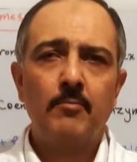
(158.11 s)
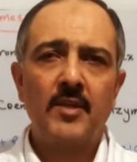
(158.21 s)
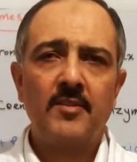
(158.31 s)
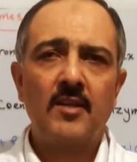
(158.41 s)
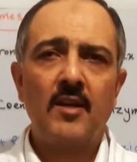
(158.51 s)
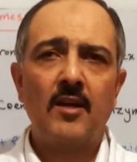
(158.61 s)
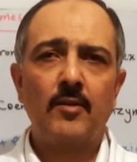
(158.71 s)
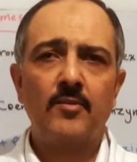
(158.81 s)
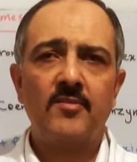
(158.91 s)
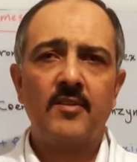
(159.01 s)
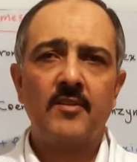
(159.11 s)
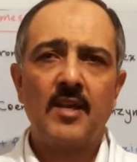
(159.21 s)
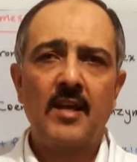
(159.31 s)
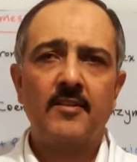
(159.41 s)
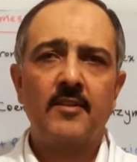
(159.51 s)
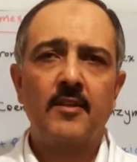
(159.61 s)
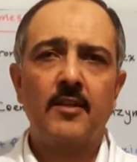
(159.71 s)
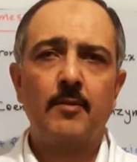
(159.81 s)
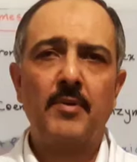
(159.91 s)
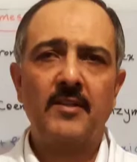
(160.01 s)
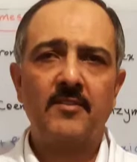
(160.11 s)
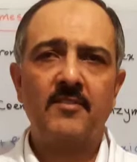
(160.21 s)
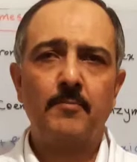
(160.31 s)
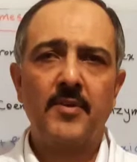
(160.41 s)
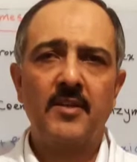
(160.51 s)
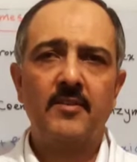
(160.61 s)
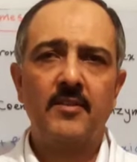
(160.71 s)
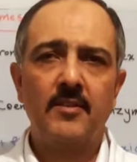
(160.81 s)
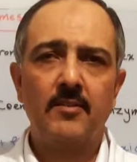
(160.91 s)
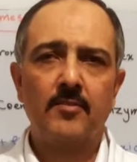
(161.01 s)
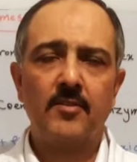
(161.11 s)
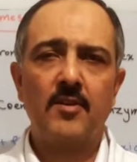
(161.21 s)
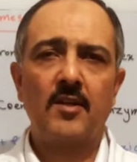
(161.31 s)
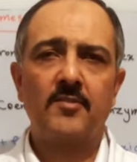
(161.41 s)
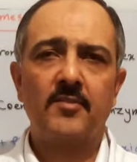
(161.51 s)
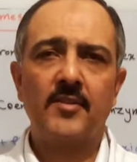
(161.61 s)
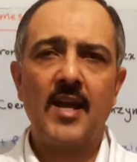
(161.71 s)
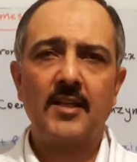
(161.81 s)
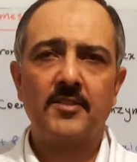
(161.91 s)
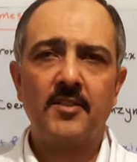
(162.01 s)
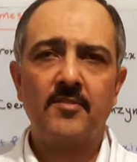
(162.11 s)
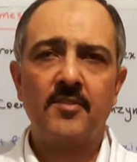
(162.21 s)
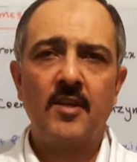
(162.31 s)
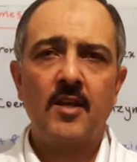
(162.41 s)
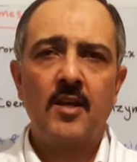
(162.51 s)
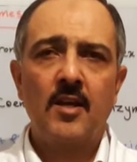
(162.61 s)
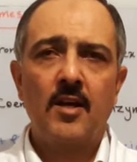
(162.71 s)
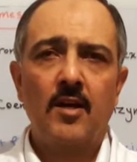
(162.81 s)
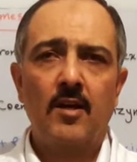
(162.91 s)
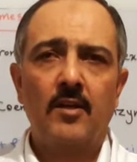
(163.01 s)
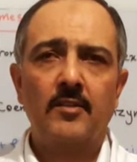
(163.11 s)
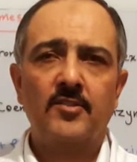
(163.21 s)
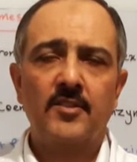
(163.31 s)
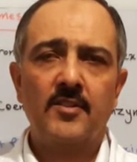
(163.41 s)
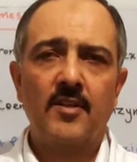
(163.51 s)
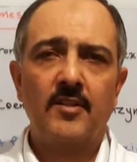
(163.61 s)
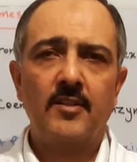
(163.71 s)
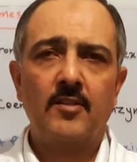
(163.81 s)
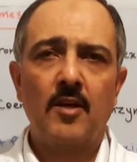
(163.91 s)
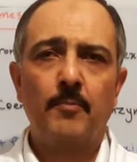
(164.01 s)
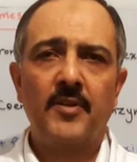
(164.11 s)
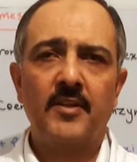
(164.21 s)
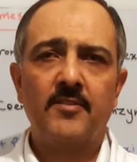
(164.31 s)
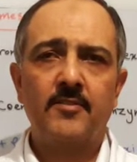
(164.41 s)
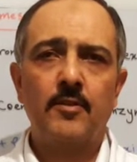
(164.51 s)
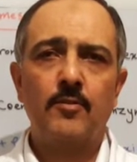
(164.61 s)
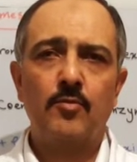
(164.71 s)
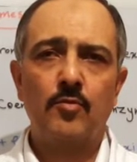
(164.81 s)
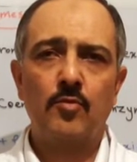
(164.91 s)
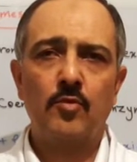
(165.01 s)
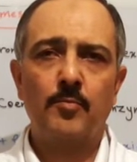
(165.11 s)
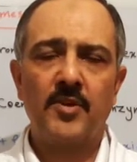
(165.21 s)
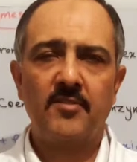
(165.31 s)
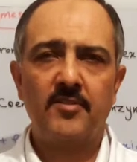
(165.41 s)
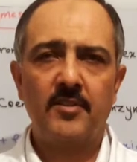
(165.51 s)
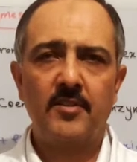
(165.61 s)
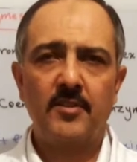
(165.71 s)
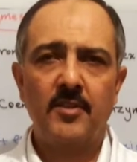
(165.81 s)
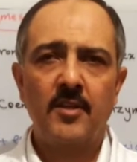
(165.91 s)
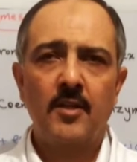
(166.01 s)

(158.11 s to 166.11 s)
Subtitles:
Metal ions that participate in redox reactions are generally complexed to prosthetic